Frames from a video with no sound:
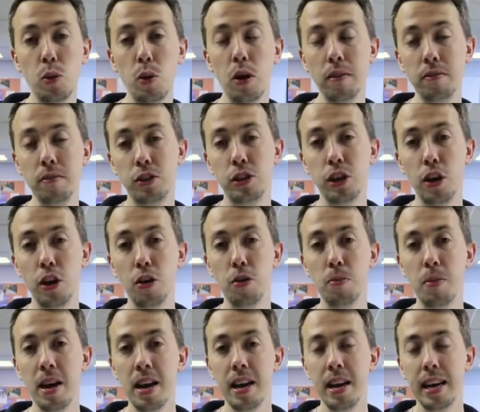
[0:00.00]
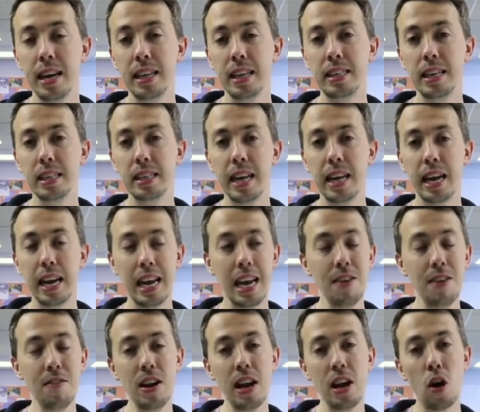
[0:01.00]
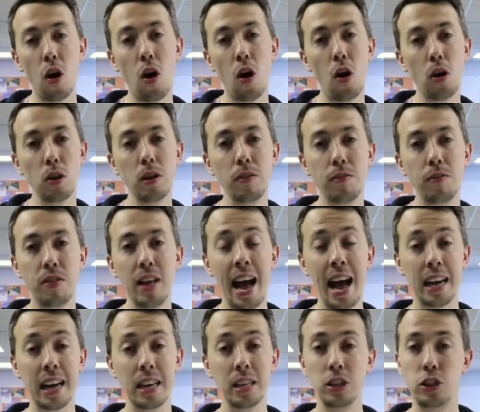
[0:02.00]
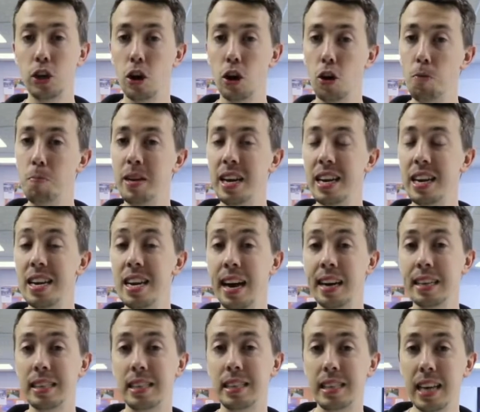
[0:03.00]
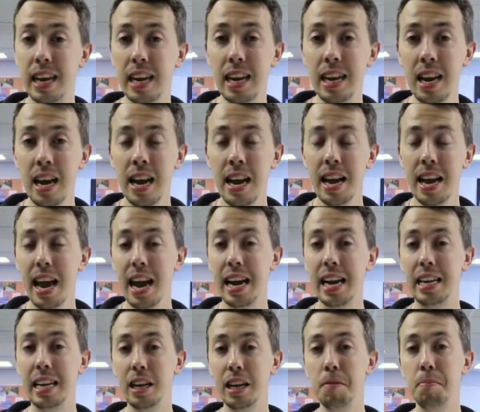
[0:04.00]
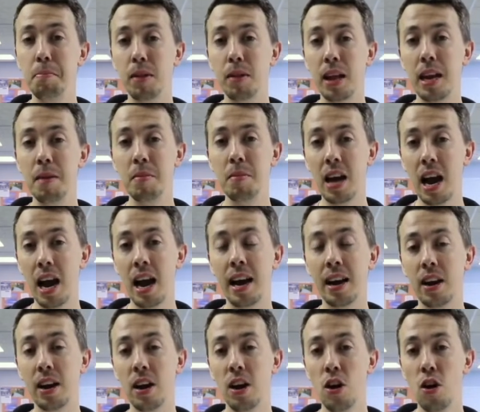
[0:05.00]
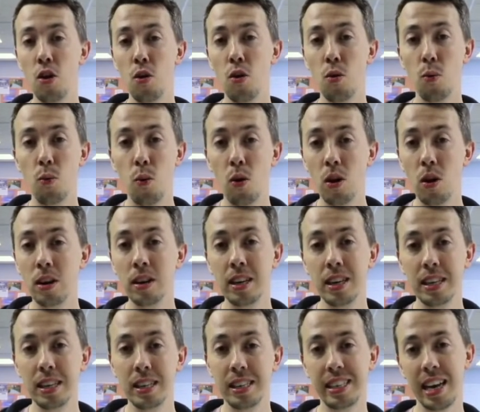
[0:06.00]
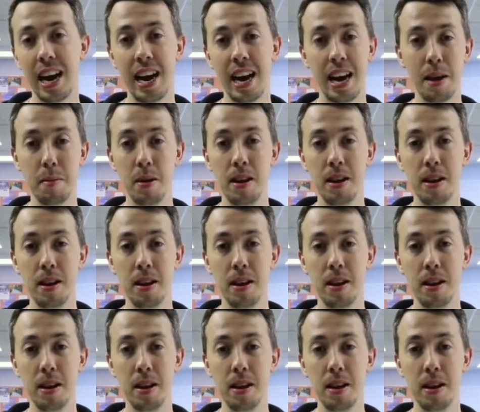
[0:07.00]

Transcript: of Job, it says that even in all of that, Job did not sin and he didn't blame God one time.